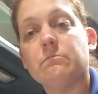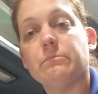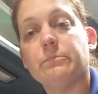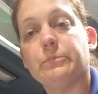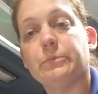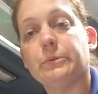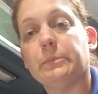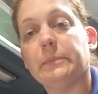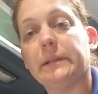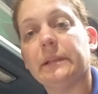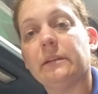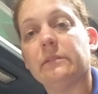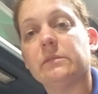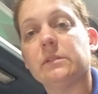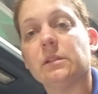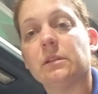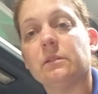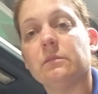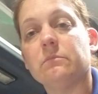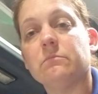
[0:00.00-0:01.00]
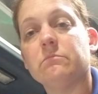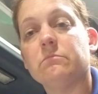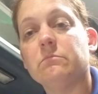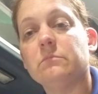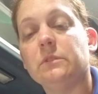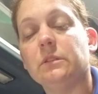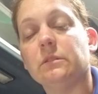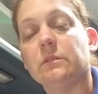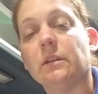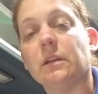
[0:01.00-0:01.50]
put my gloves on,
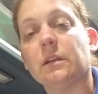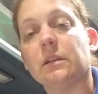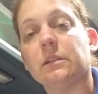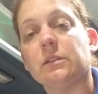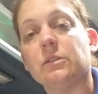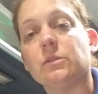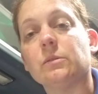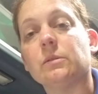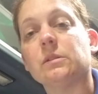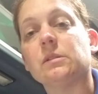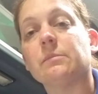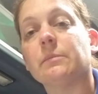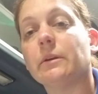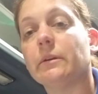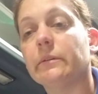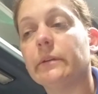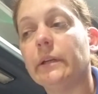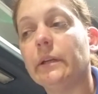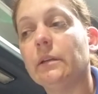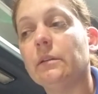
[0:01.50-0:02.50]
knock on the door as I'm going in.